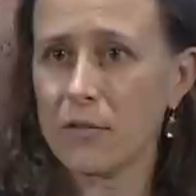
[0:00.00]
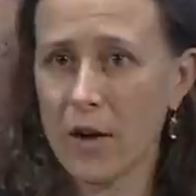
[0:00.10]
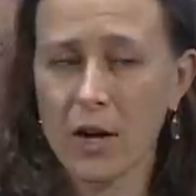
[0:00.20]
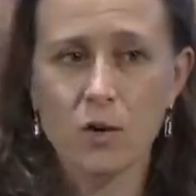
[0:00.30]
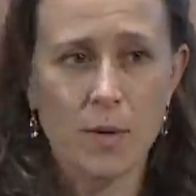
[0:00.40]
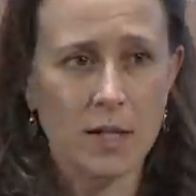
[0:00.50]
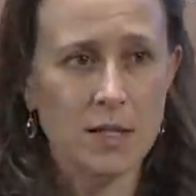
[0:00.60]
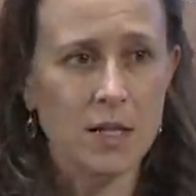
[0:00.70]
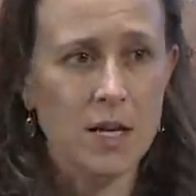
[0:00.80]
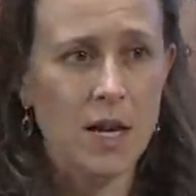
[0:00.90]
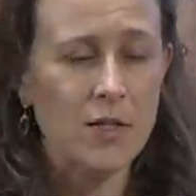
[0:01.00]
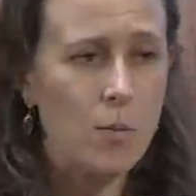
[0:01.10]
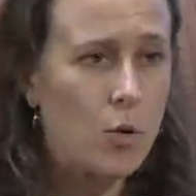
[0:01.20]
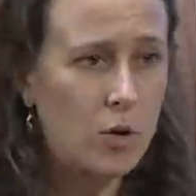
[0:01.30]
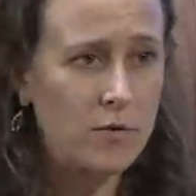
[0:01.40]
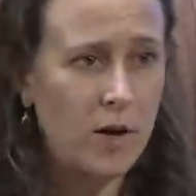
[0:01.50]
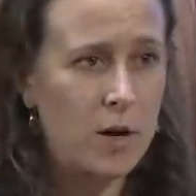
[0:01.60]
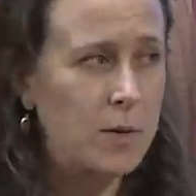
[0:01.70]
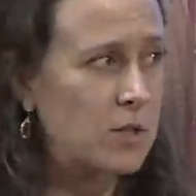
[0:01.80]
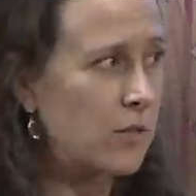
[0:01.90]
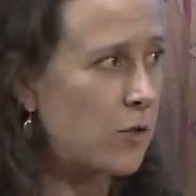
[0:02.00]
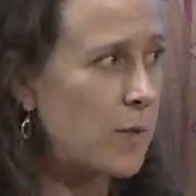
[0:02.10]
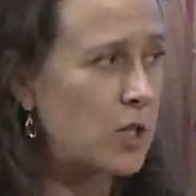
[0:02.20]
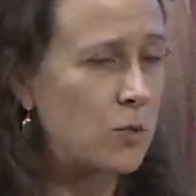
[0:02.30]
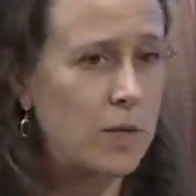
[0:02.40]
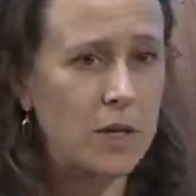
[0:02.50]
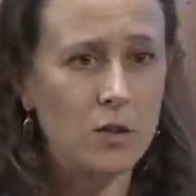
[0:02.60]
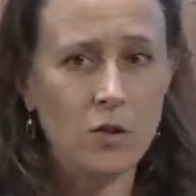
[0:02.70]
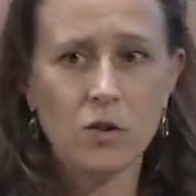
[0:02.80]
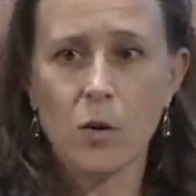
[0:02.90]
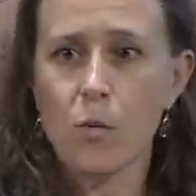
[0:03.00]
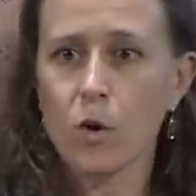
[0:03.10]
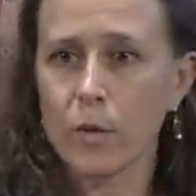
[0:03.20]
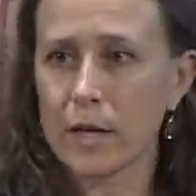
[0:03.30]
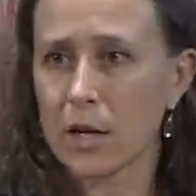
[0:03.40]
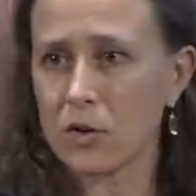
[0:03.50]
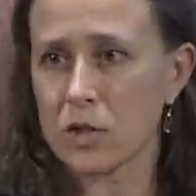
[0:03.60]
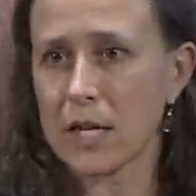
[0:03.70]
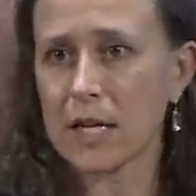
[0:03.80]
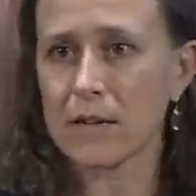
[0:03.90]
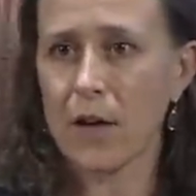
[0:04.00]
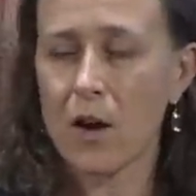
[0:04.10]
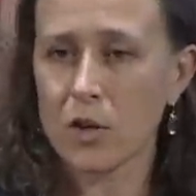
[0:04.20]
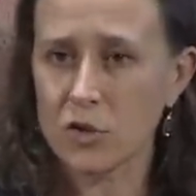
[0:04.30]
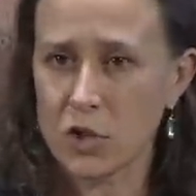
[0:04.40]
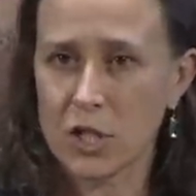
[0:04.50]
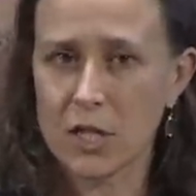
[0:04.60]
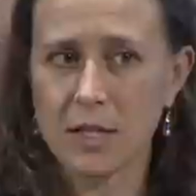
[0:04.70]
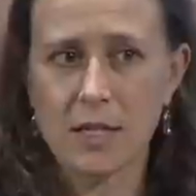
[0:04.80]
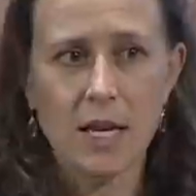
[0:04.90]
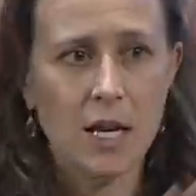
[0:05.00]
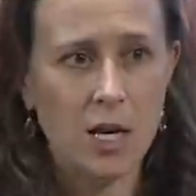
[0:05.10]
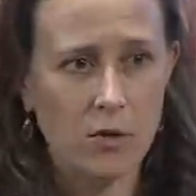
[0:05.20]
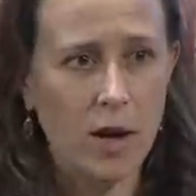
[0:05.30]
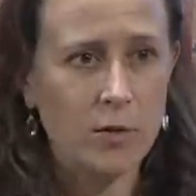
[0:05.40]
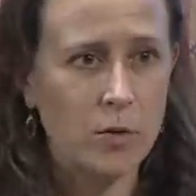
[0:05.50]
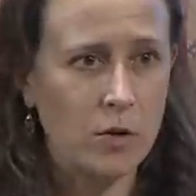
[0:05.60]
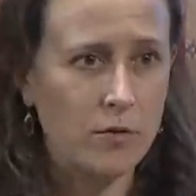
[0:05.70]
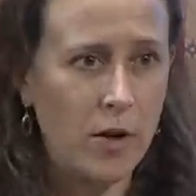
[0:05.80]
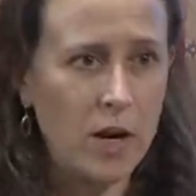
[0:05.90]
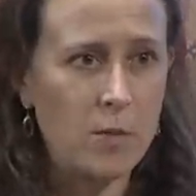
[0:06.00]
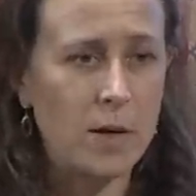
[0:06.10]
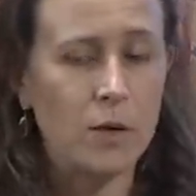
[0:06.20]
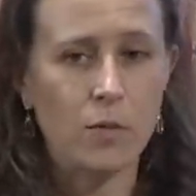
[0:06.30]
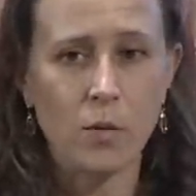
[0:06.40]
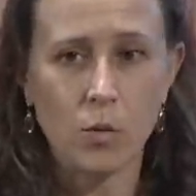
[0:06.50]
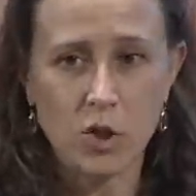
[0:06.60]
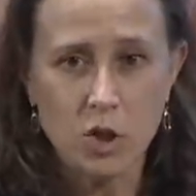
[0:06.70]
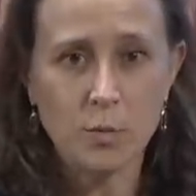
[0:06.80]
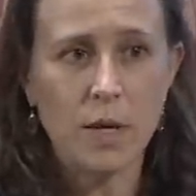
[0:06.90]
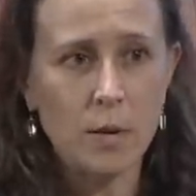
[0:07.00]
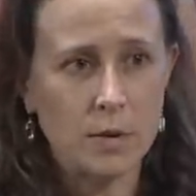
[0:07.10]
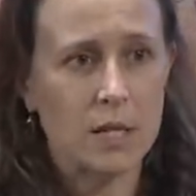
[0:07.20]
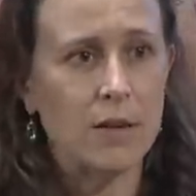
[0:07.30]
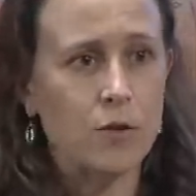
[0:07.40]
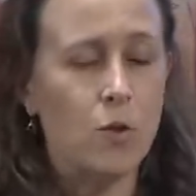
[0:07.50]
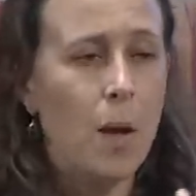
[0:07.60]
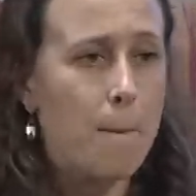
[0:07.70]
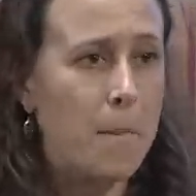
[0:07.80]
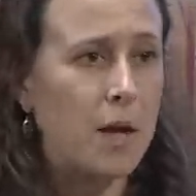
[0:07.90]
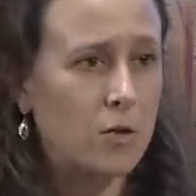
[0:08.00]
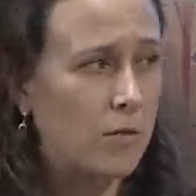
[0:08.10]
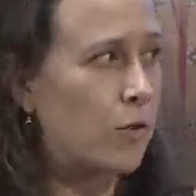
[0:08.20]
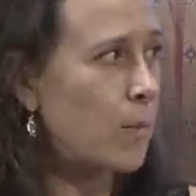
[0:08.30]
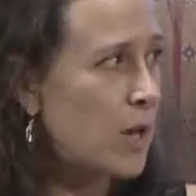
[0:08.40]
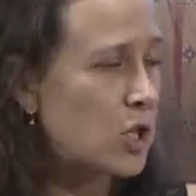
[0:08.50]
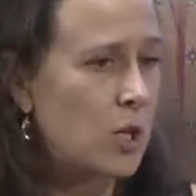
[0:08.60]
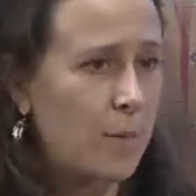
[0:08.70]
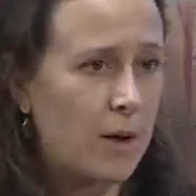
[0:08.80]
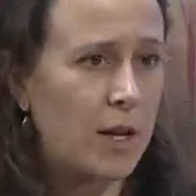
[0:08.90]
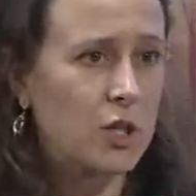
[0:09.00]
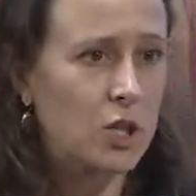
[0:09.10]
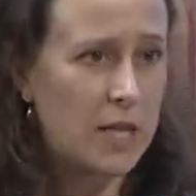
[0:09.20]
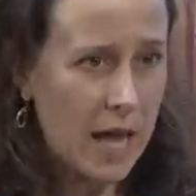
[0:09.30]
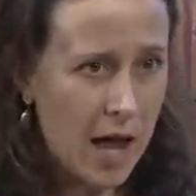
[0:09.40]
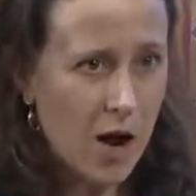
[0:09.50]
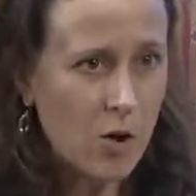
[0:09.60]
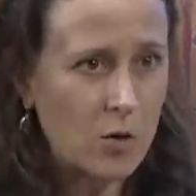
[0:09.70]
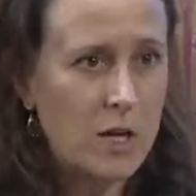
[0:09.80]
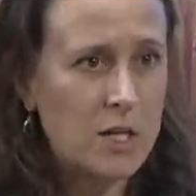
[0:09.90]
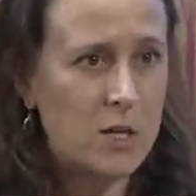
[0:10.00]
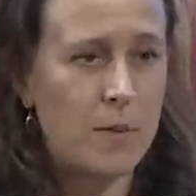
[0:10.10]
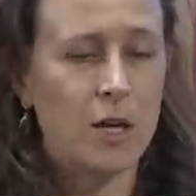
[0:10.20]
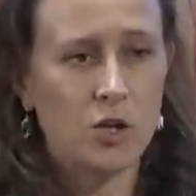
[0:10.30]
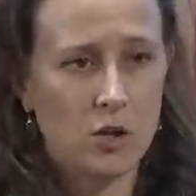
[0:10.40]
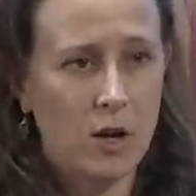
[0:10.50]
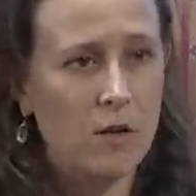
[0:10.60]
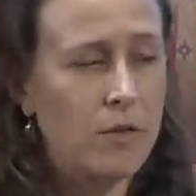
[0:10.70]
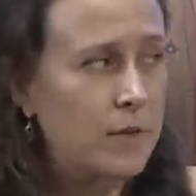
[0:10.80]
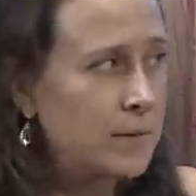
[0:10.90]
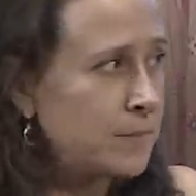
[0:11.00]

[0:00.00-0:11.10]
an environment. And the more environmental information we can learn, the more we can understand of how your genes interact with your environment. And then we should be able to give you better information about actually how to manage your health.